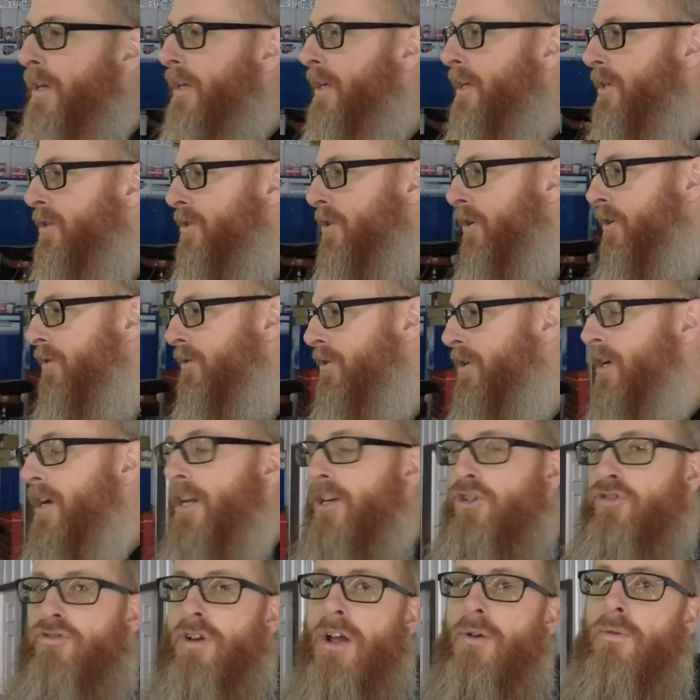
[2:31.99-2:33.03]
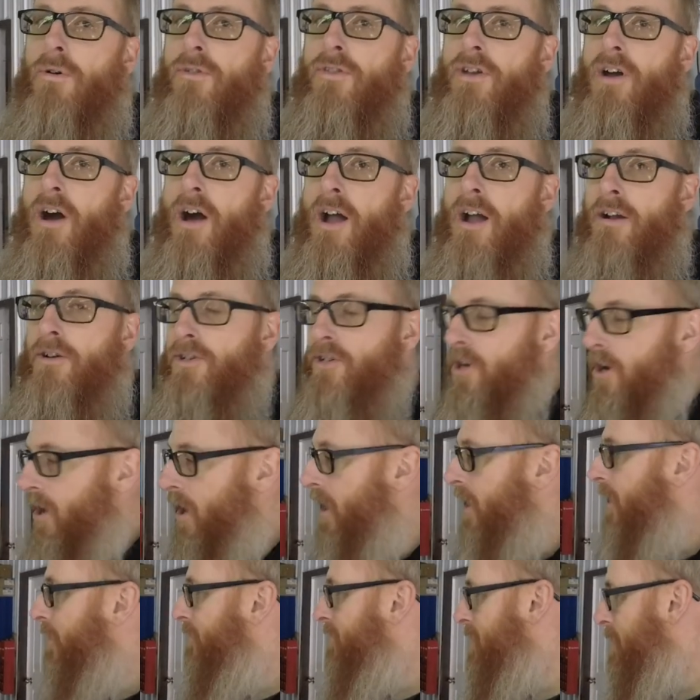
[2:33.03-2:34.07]
So you gotta strike while the iron's
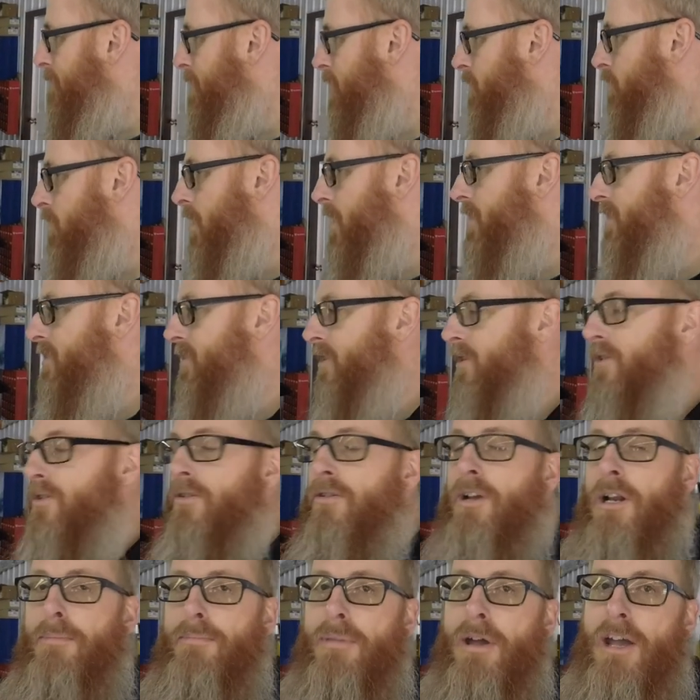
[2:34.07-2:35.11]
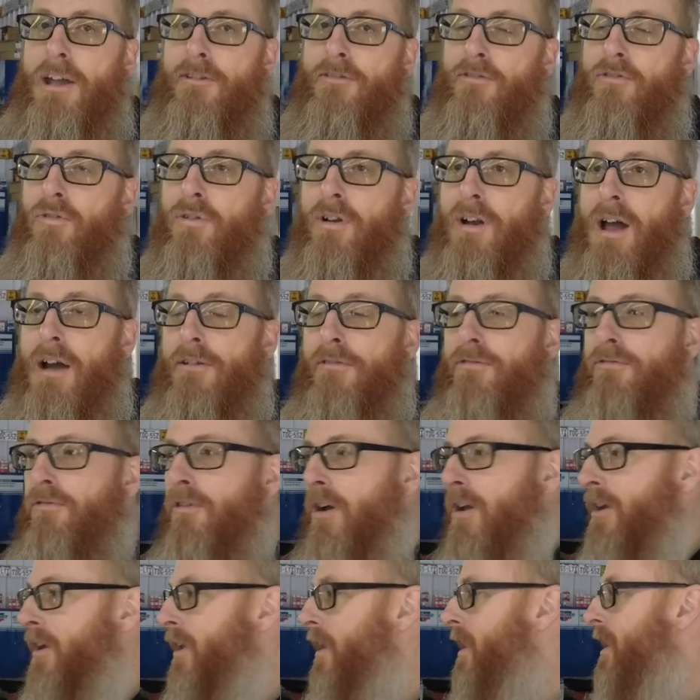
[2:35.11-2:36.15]
hot. If somebody wants this, they're gonna pay for it up
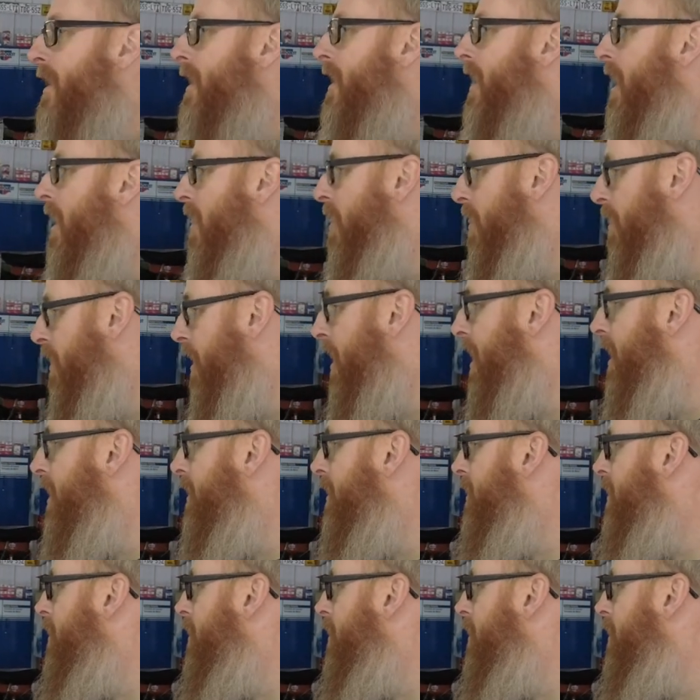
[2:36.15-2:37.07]
front and then